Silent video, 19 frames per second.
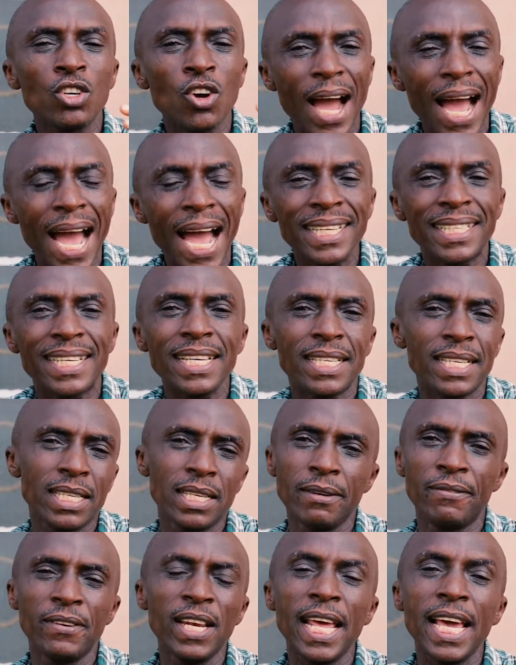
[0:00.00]
aunties in
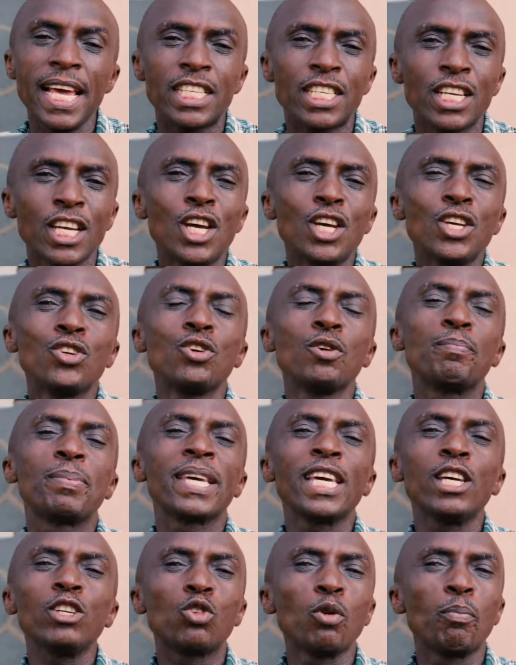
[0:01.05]
the village. You
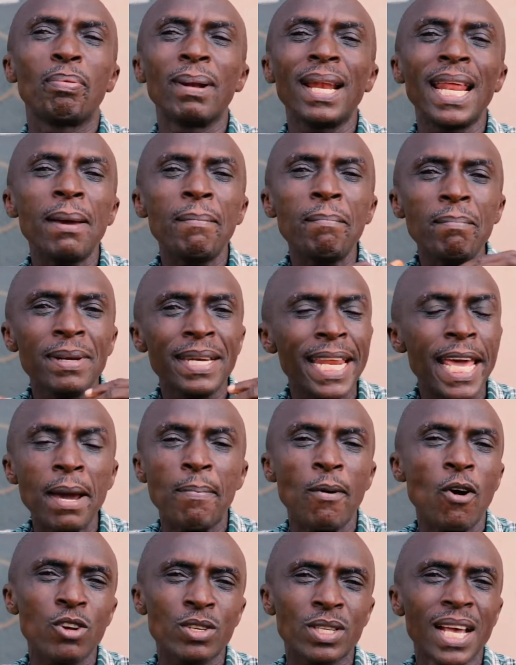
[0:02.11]
begin to blame
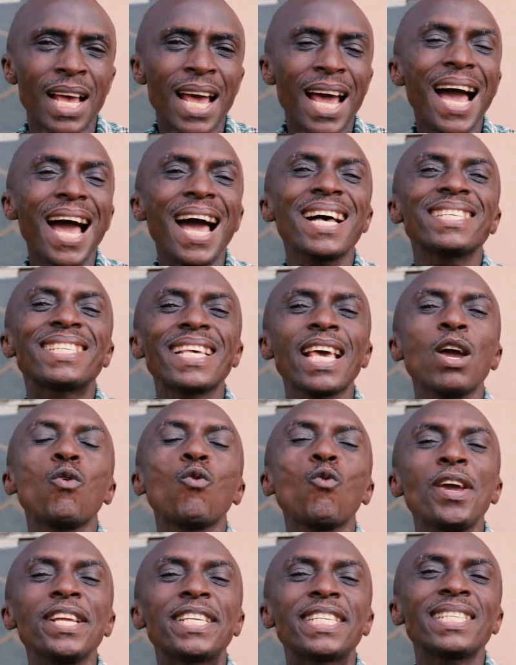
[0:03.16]
neighbors and say
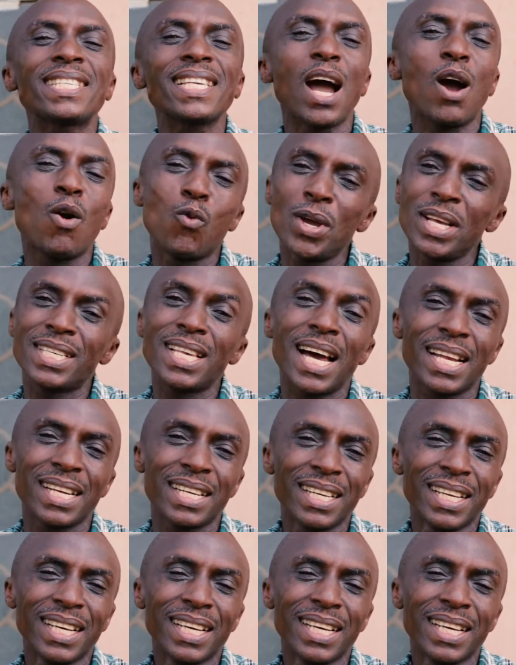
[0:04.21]
witches and wizards.